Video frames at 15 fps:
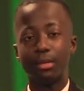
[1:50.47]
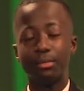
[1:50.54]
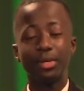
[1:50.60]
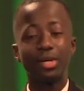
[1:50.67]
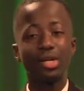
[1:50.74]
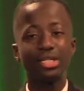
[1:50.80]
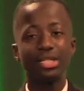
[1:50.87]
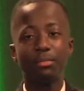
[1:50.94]

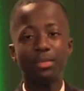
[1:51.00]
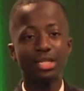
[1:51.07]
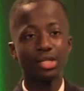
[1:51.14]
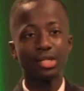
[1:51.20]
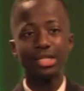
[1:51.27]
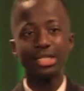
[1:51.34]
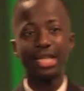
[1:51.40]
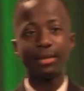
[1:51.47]
Because the
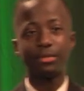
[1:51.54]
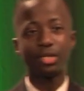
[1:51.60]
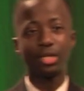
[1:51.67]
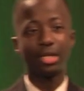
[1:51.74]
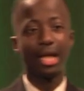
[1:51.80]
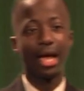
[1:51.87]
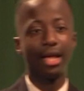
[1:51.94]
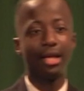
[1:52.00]

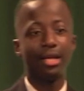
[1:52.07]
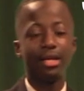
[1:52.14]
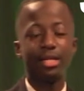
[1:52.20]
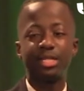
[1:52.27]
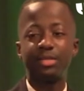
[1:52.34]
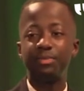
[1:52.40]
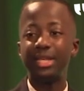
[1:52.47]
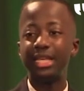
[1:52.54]
misconception that
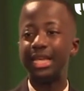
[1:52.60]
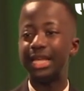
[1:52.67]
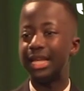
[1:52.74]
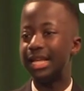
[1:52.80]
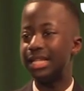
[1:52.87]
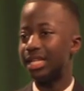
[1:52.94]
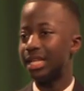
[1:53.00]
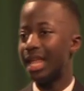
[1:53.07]
speaking
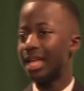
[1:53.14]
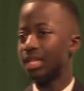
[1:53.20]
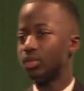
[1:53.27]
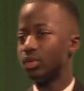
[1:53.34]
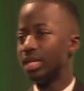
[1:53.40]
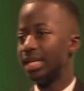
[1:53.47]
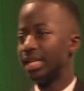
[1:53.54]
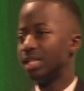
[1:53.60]

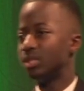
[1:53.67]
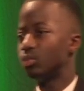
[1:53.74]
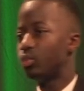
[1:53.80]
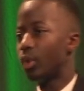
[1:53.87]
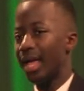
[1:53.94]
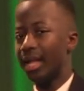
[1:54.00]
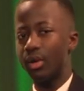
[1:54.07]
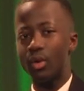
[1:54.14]
intellectually is
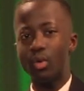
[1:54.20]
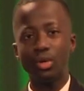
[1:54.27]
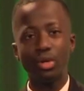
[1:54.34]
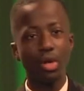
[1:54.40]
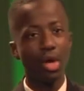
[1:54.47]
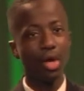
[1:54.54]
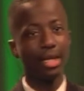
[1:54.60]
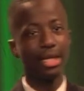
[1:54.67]
wet or
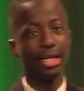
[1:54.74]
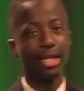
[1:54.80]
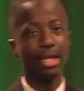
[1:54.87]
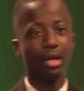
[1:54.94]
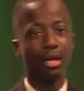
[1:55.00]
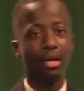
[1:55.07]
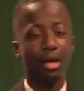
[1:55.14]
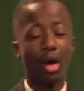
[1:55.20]
nerdy
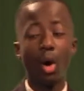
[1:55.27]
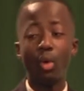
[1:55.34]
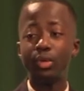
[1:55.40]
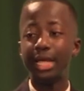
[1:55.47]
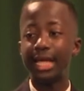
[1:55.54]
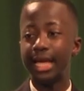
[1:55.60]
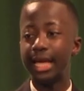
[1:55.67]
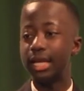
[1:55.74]

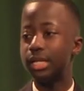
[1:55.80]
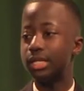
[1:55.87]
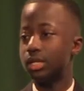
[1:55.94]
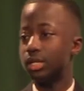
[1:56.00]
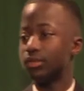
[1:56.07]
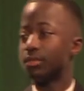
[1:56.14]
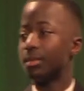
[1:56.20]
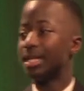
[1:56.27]
only hinders
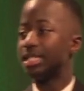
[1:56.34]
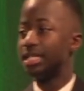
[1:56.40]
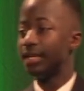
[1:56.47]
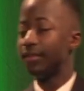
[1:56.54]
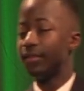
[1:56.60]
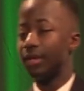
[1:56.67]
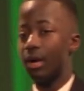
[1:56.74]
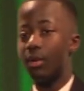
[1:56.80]
us from
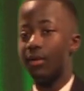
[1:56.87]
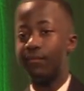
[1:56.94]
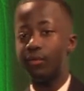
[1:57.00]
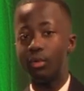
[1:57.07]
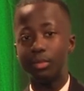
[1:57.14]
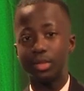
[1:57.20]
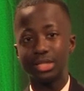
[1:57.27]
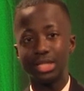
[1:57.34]
achieving our
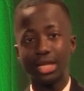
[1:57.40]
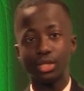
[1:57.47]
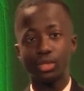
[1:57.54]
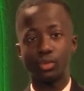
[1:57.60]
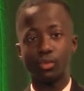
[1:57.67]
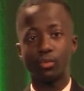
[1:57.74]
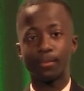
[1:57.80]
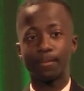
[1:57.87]
full
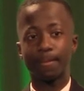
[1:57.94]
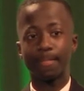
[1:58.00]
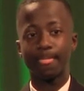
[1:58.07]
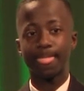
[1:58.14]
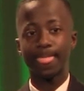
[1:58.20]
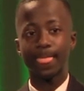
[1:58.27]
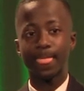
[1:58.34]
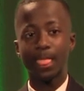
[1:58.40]
potential.
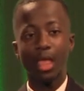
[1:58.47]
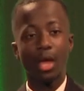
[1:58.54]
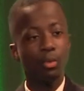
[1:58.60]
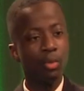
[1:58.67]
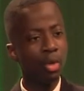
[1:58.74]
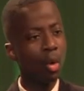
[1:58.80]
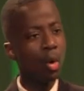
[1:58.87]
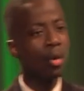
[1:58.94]

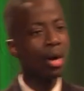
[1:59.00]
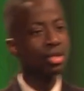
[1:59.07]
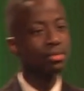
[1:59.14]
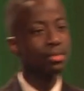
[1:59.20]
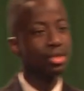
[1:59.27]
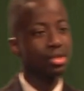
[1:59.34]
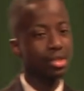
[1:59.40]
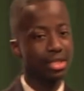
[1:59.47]
We all want to
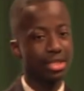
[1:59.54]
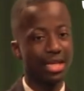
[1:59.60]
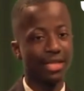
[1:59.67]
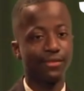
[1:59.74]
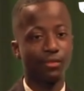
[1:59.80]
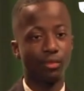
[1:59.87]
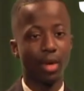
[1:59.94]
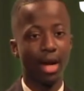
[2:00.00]
be
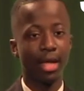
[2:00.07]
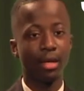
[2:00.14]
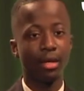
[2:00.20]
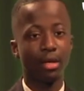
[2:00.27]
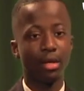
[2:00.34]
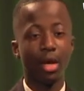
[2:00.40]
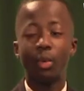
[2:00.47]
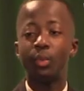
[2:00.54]
successful, right?
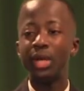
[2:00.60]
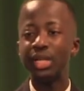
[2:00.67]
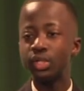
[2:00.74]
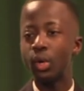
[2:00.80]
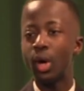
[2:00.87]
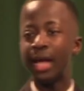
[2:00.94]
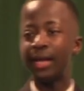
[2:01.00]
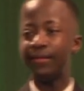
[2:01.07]
Raise
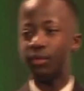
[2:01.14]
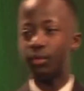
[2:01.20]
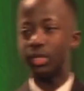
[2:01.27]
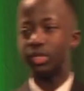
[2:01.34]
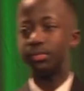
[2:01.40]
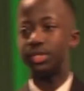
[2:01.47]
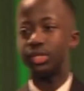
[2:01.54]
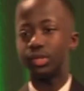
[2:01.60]
your hand if you
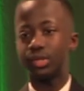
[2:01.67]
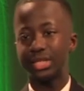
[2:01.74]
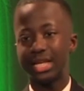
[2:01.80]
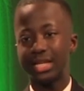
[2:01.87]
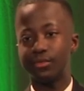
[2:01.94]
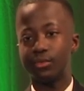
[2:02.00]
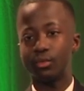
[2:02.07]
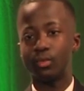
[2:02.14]
want to be
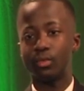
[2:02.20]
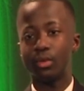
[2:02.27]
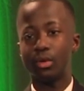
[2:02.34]
successful.